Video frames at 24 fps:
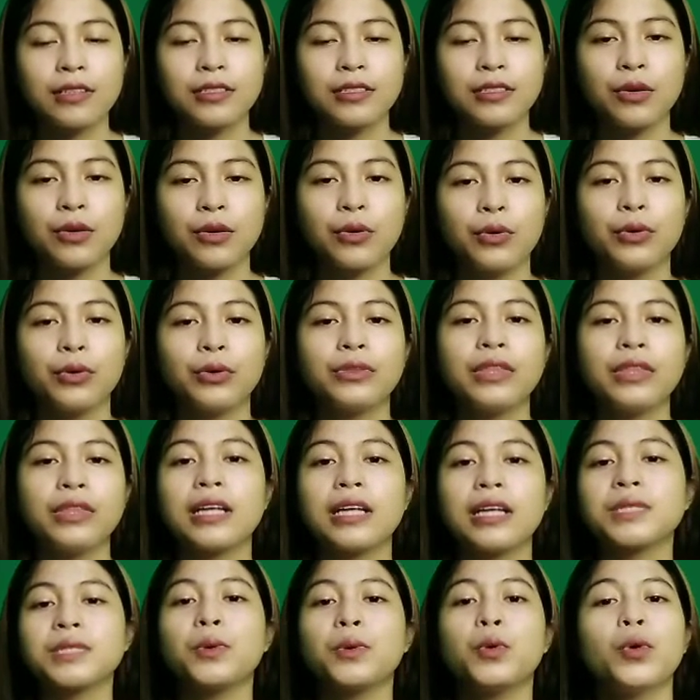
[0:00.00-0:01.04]
So,
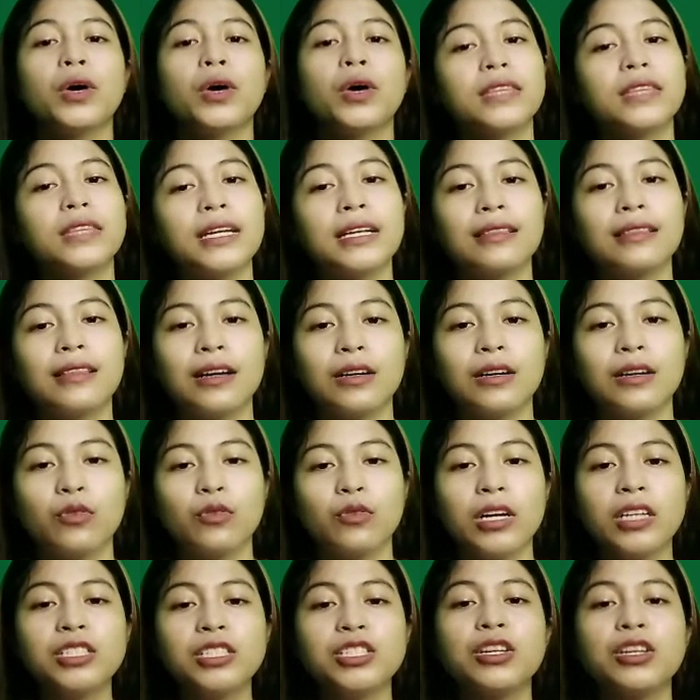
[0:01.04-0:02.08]
thus poetic
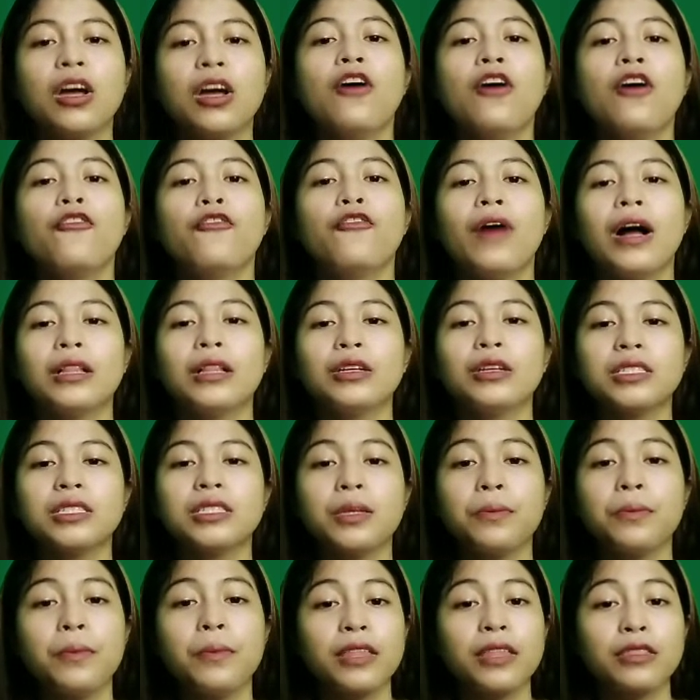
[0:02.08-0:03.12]
language follows the
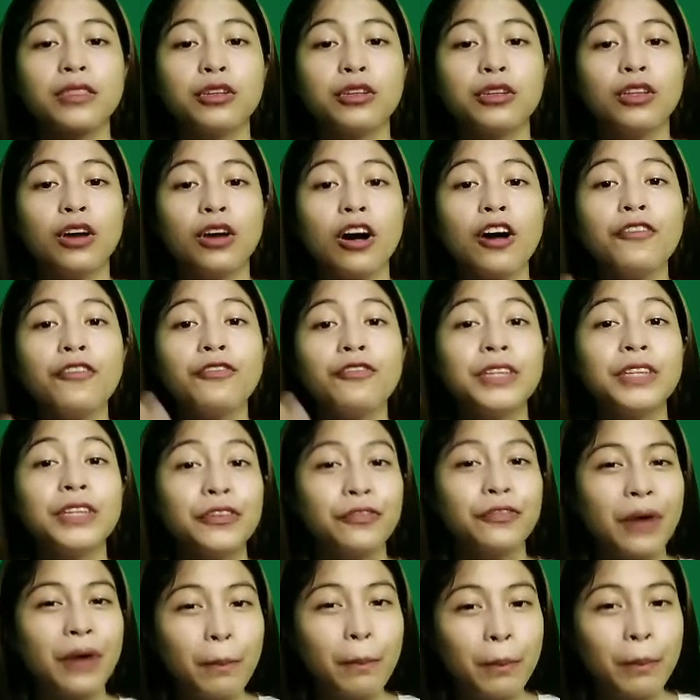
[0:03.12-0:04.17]
method of
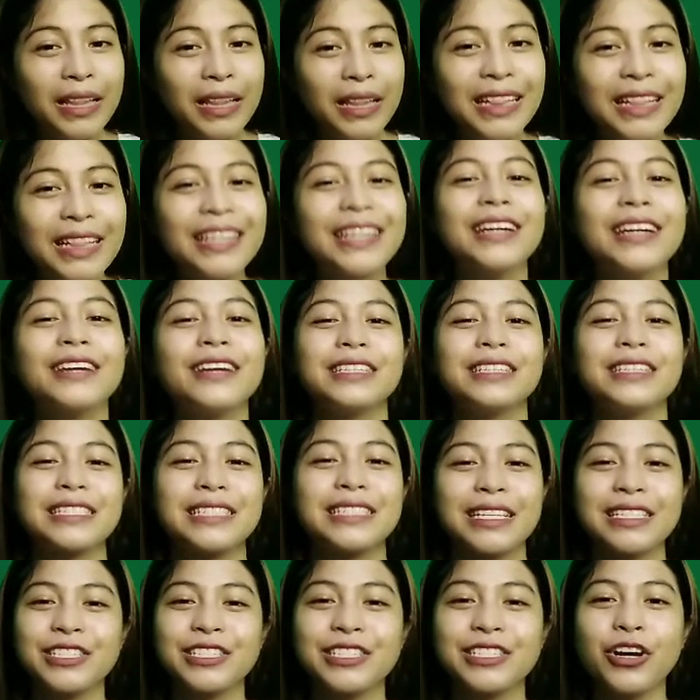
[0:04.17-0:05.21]

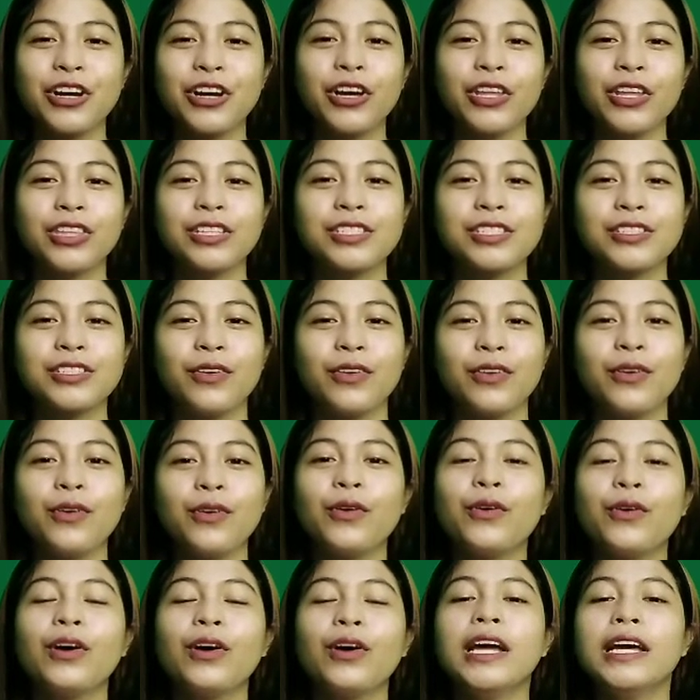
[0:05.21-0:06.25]
defamiliarization.
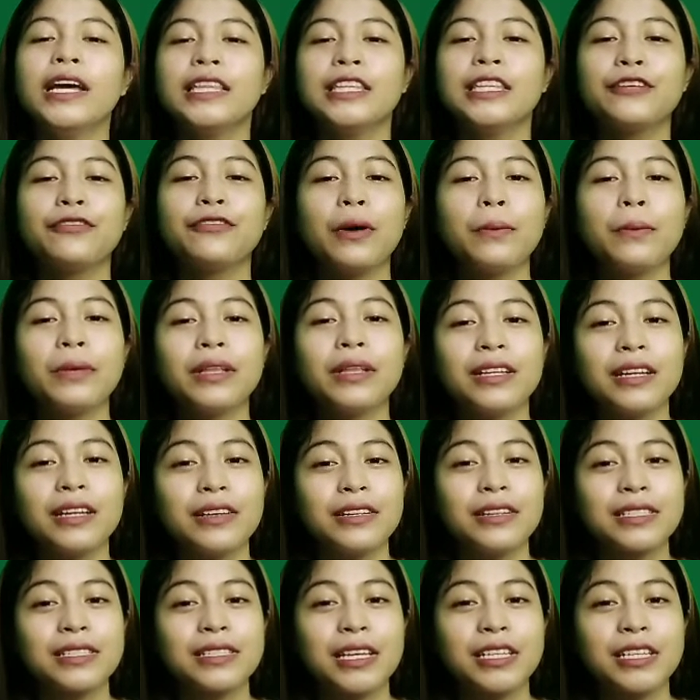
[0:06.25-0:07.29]
So,
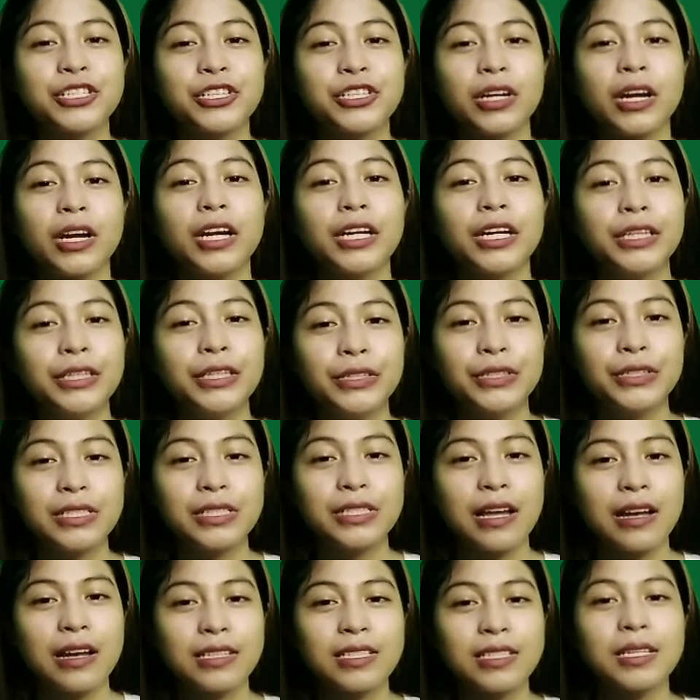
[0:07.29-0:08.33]
defamiliarization argues
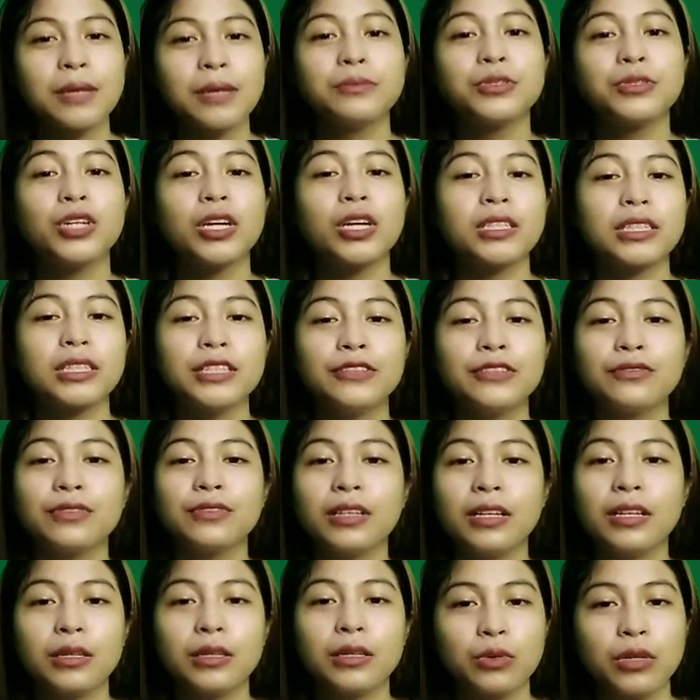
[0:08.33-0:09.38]
that subjective
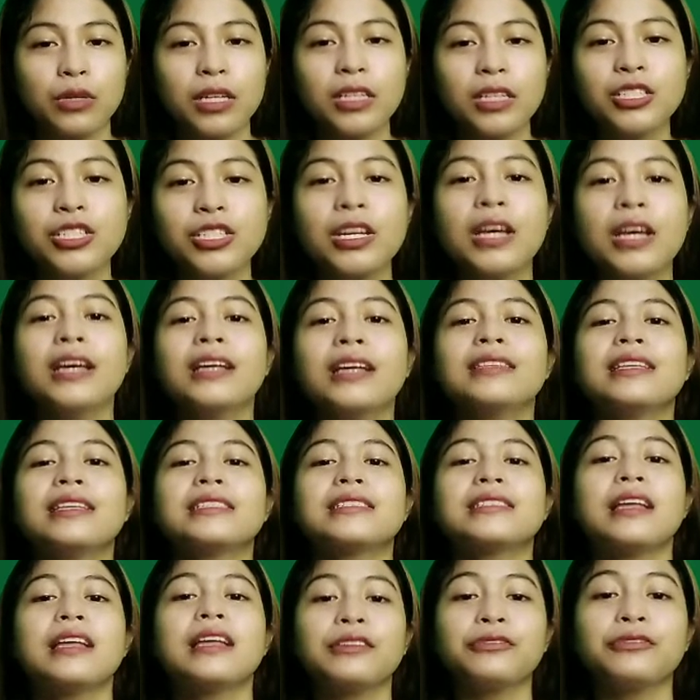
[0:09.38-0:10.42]
language does
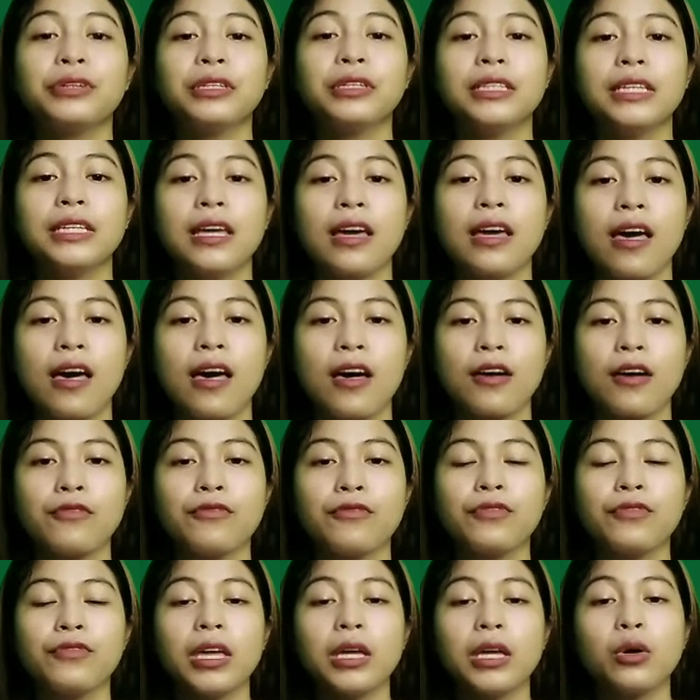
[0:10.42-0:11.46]
not really
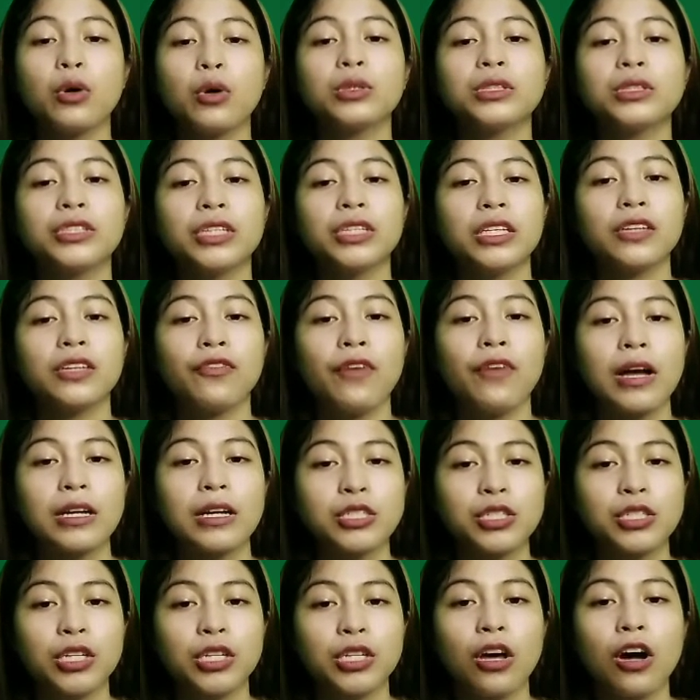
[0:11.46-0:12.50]
have a concrete
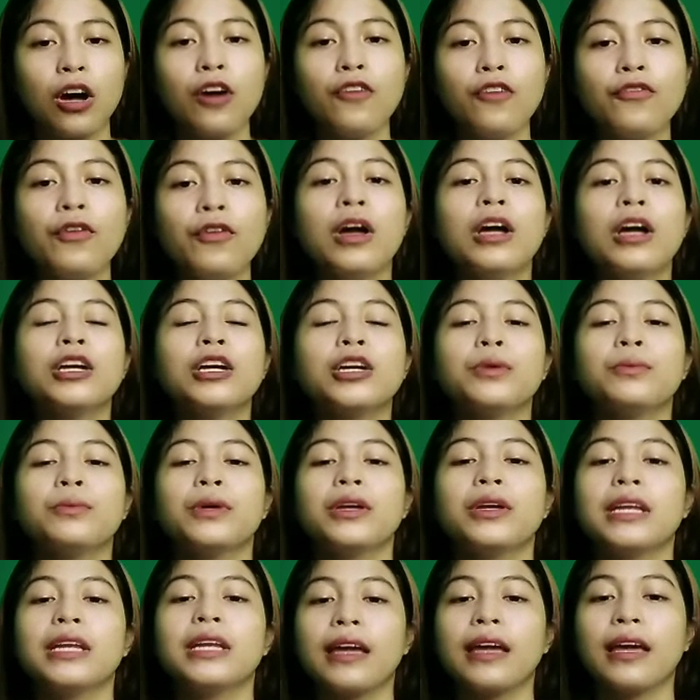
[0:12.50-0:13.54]
function of
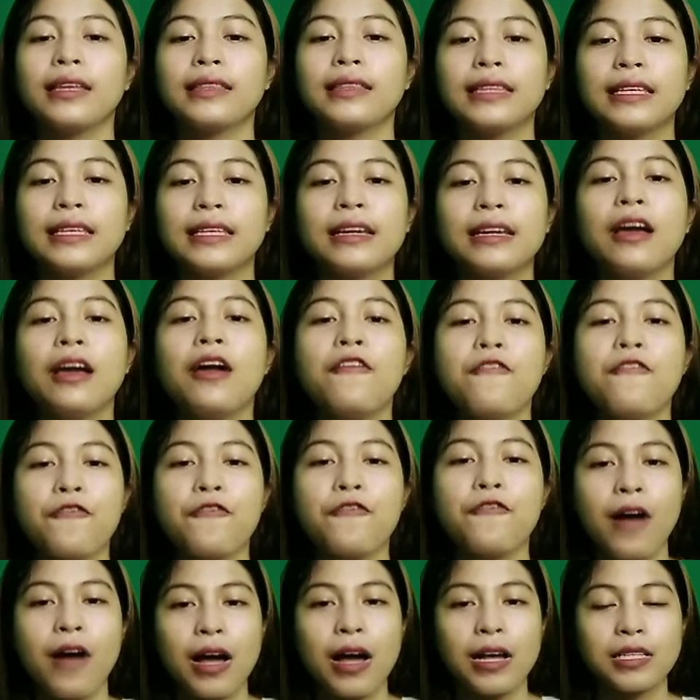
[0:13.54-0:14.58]
communicating
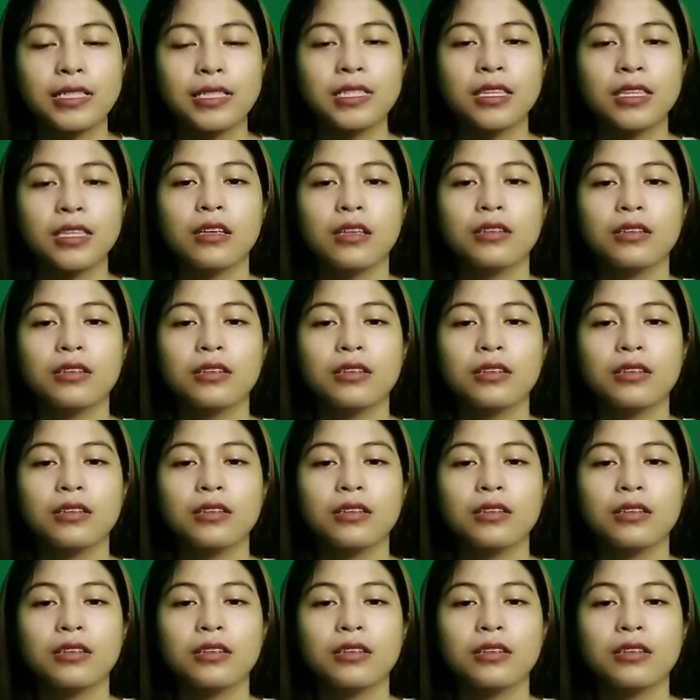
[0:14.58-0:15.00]
facts.